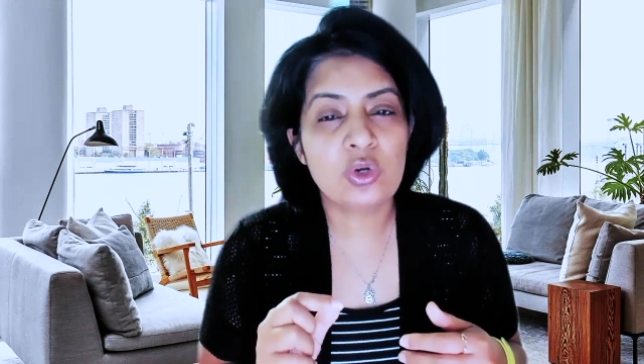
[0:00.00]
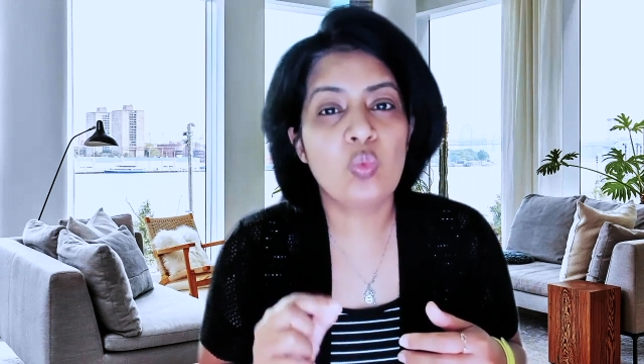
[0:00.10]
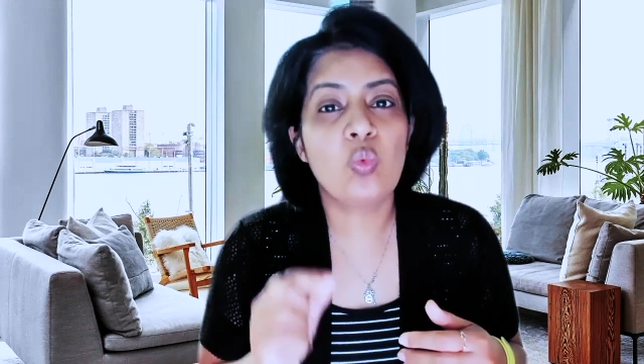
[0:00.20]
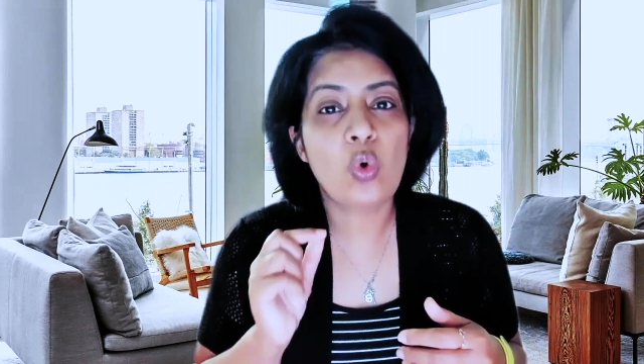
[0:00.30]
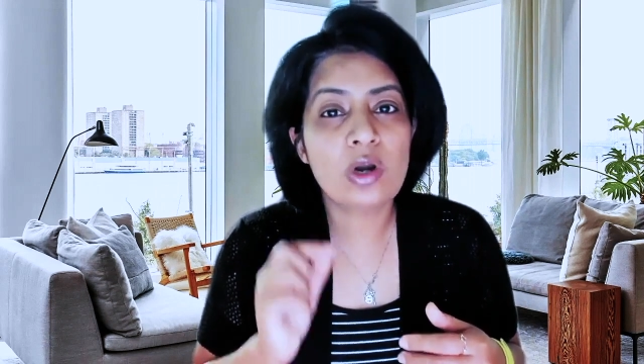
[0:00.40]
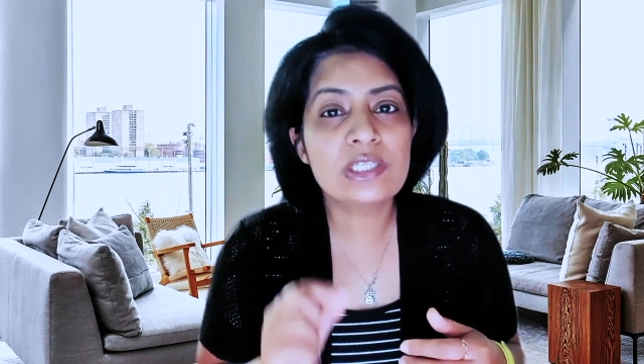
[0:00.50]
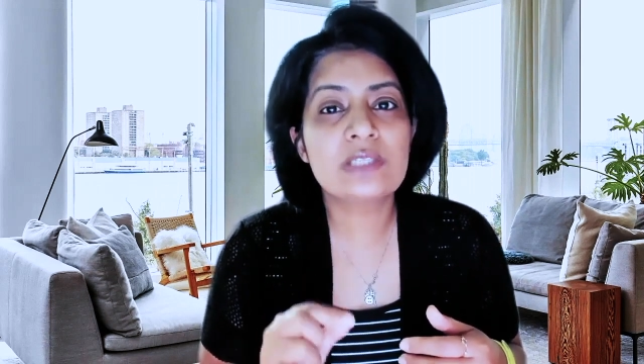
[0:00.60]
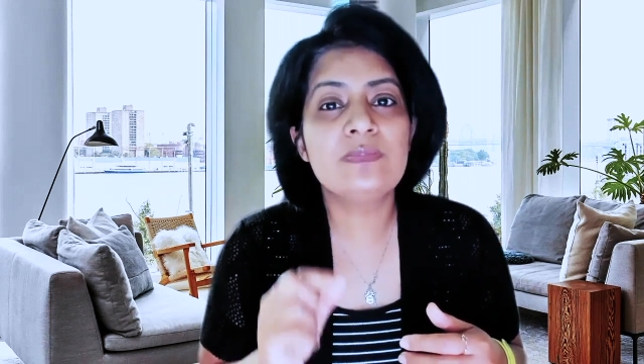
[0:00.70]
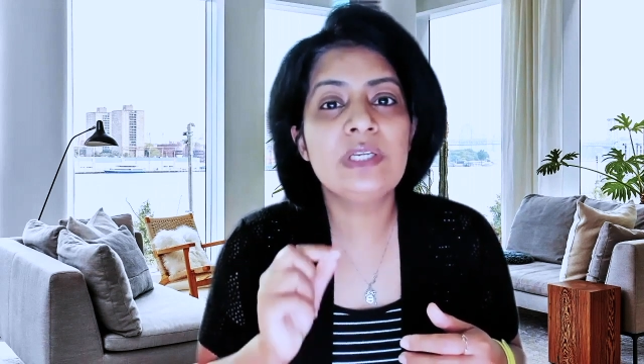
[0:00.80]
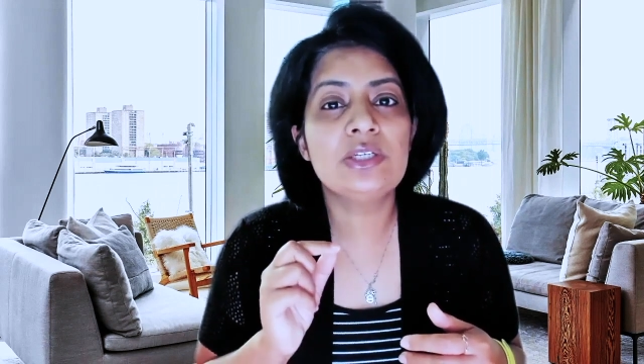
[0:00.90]

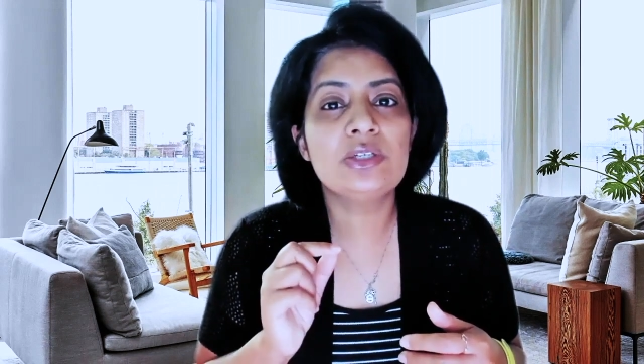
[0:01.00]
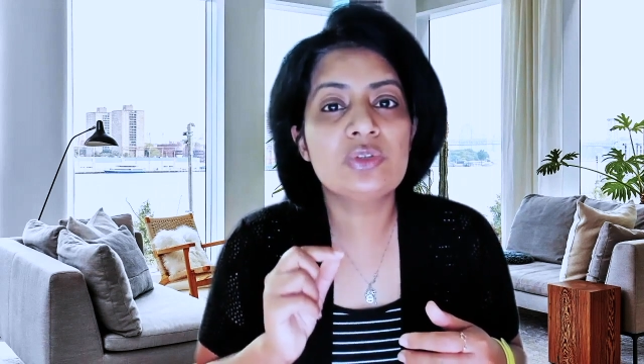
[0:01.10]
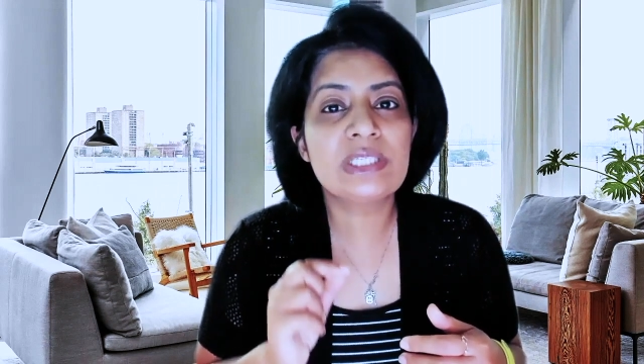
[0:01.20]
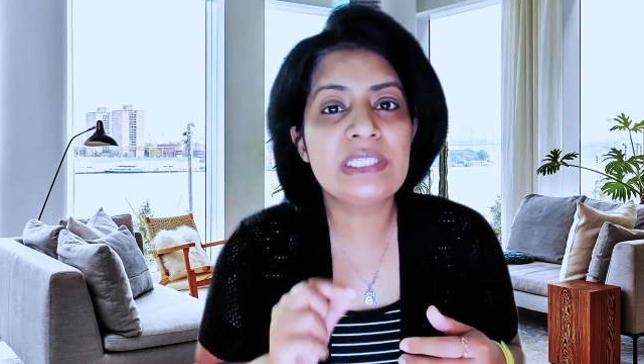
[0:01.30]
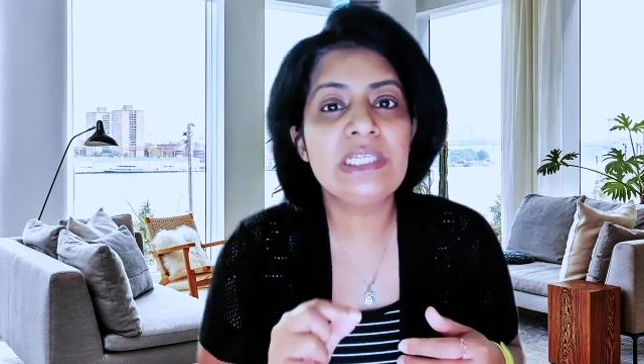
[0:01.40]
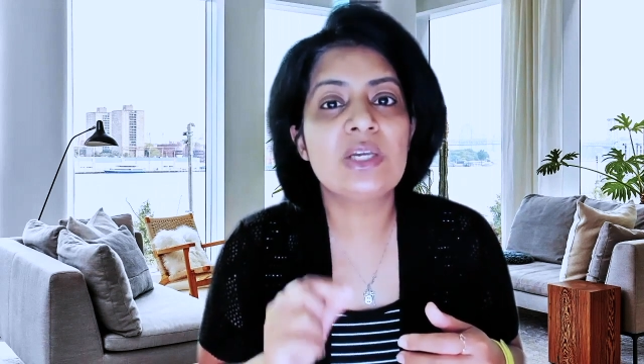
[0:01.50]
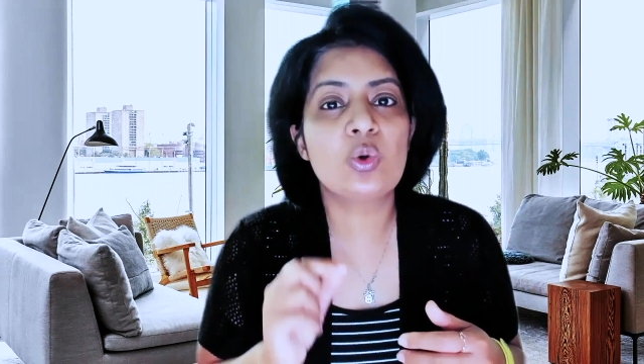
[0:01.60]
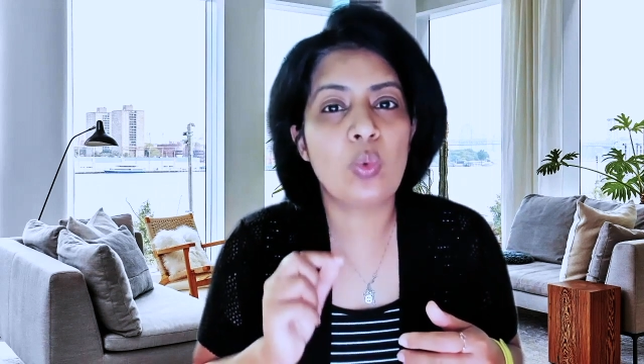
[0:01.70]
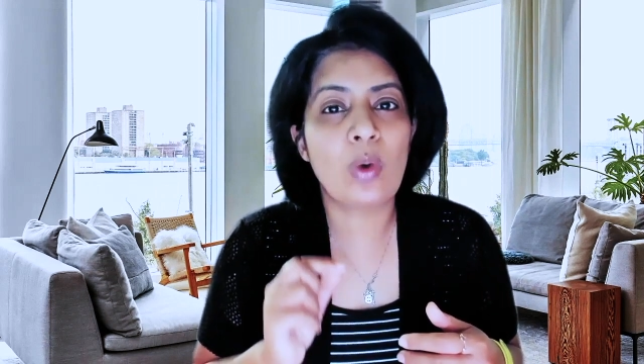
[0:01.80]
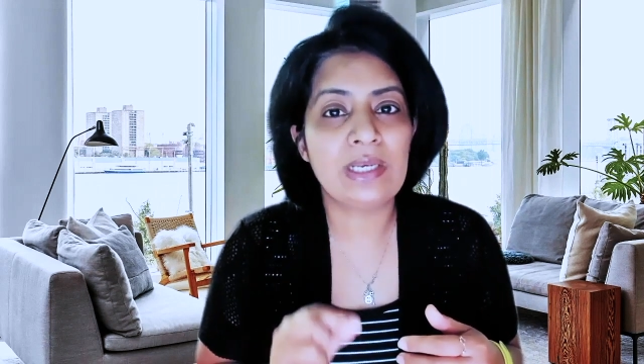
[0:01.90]
wants me to seek
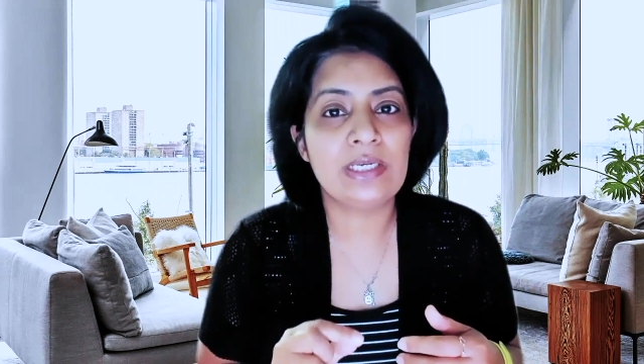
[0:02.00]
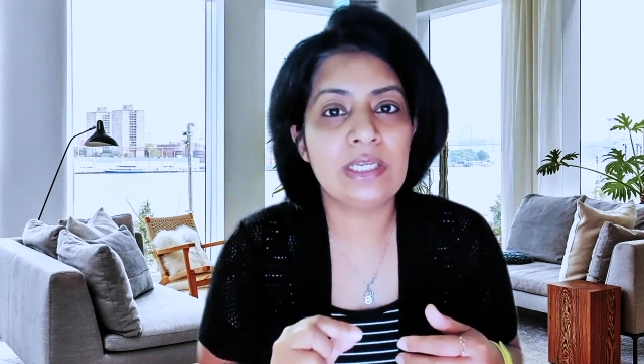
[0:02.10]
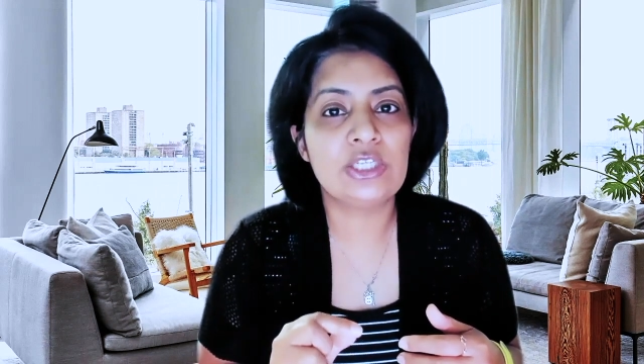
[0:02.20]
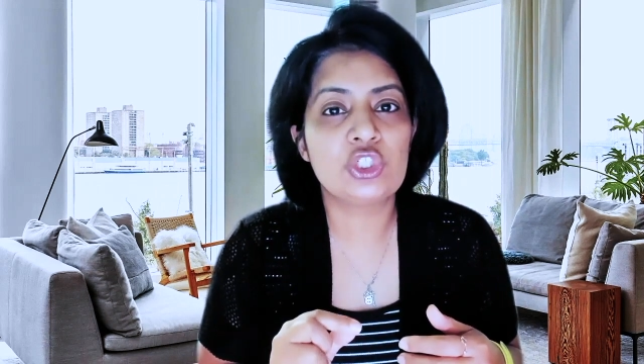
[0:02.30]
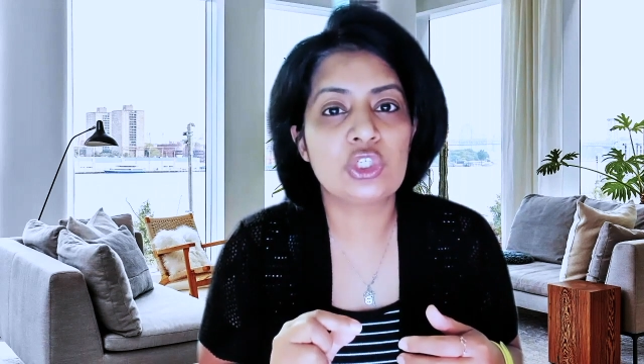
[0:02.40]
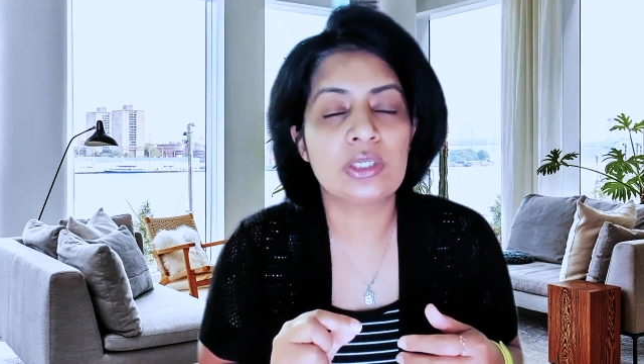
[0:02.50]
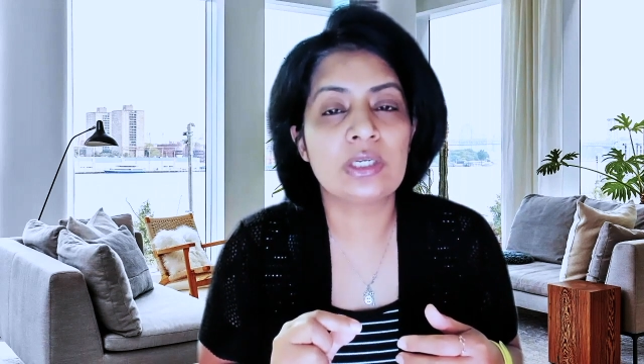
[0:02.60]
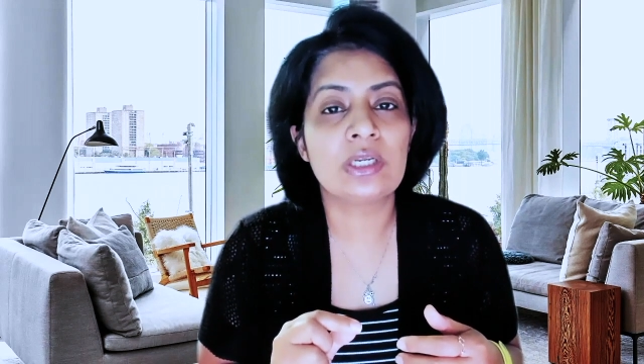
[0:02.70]
validation,